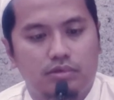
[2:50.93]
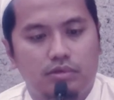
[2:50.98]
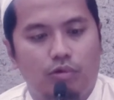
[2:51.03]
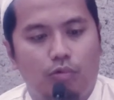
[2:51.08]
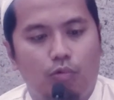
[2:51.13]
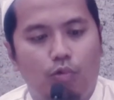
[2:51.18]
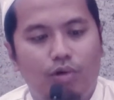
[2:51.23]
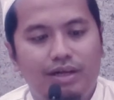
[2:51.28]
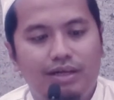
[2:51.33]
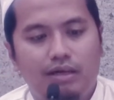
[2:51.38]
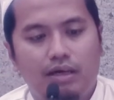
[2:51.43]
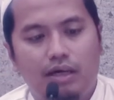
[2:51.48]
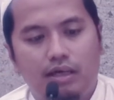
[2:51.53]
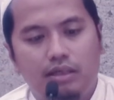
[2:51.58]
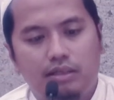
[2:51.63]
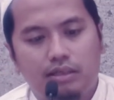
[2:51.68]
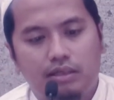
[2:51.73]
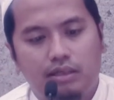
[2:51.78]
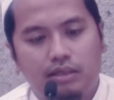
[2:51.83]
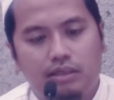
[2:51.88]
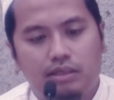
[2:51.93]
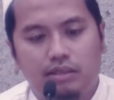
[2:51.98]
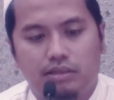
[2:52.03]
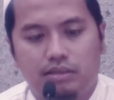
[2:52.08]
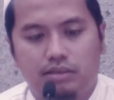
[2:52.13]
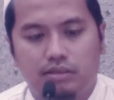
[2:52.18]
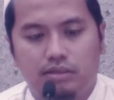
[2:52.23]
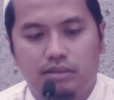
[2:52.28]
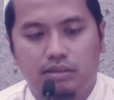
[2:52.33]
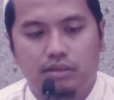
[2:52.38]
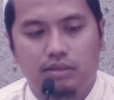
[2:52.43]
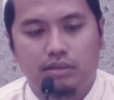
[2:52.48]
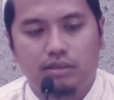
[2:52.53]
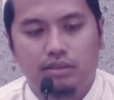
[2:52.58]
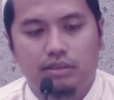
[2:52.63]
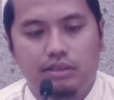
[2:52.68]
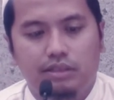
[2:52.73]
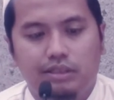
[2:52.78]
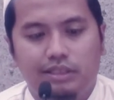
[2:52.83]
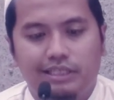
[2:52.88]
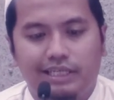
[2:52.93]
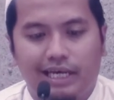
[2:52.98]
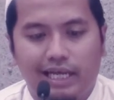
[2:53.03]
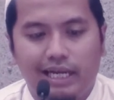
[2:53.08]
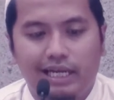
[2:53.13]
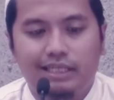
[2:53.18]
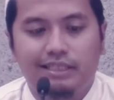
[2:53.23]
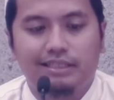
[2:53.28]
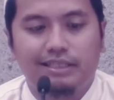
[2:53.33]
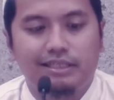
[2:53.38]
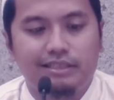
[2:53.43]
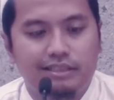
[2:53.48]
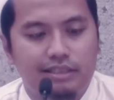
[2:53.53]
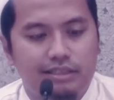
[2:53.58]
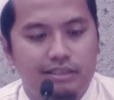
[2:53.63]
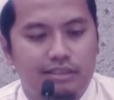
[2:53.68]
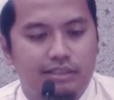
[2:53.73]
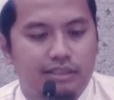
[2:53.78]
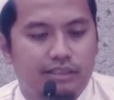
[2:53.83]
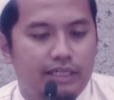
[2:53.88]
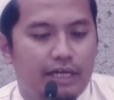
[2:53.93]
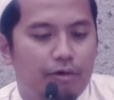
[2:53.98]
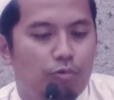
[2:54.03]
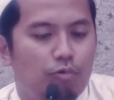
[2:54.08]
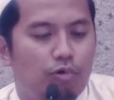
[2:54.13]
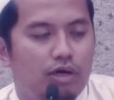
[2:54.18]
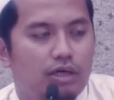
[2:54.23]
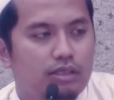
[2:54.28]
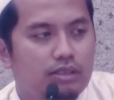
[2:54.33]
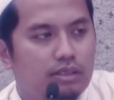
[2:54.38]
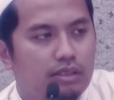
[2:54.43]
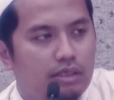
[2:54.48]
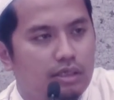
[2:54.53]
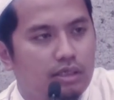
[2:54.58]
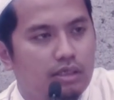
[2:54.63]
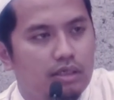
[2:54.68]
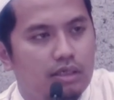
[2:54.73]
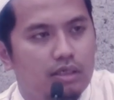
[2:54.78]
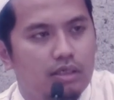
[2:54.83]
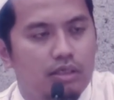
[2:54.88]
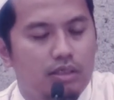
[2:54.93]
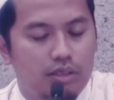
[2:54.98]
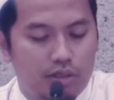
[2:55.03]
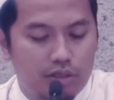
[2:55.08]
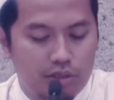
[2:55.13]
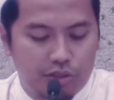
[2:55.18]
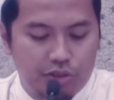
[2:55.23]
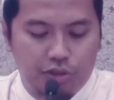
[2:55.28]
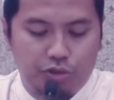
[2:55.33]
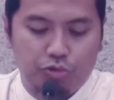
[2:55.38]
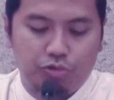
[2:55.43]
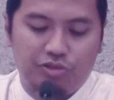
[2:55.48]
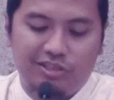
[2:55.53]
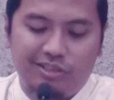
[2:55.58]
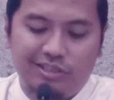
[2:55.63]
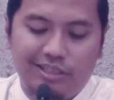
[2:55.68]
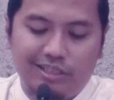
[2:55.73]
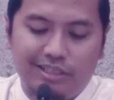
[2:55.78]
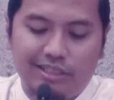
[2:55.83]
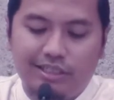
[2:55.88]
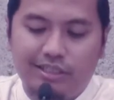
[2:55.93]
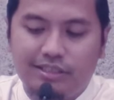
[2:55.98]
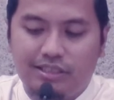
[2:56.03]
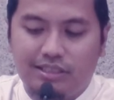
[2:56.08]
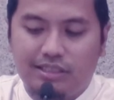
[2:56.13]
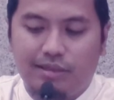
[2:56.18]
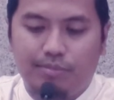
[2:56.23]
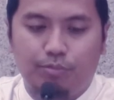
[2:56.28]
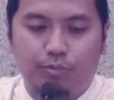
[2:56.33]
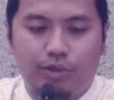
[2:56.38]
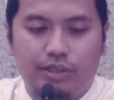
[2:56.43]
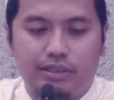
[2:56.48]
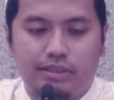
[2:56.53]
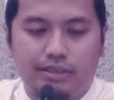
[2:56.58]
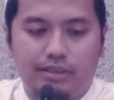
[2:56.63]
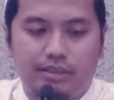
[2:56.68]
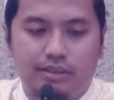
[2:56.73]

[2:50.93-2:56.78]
what are the characteristics that one should seek in someone.